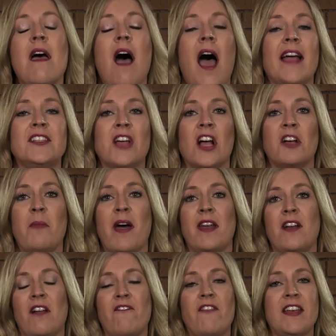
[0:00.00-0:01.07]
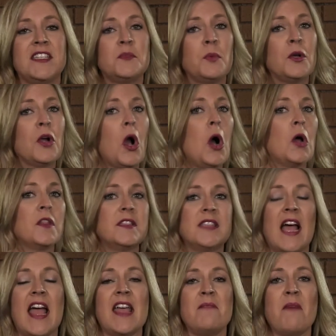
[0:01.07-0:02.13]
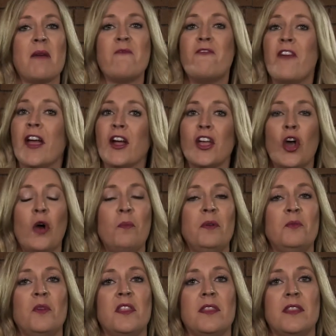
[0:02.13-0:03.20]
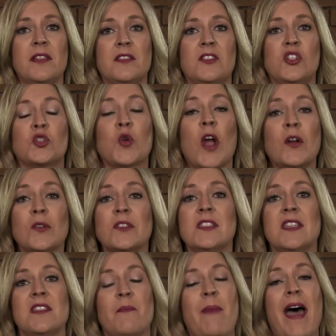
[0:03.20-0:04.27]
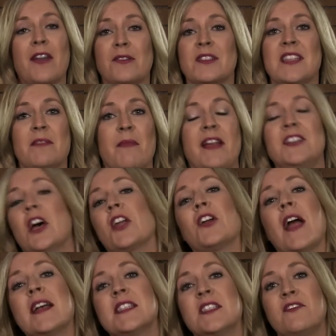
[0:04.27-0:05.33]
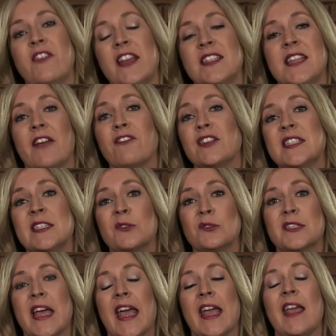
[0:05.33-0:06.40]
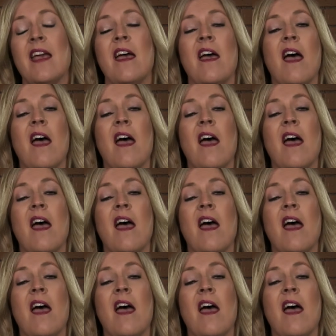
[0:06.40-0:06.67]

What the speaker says: I talk about it on Facebook all the time. I'm very open with the struggles and the battles that my daughter has to face every single day.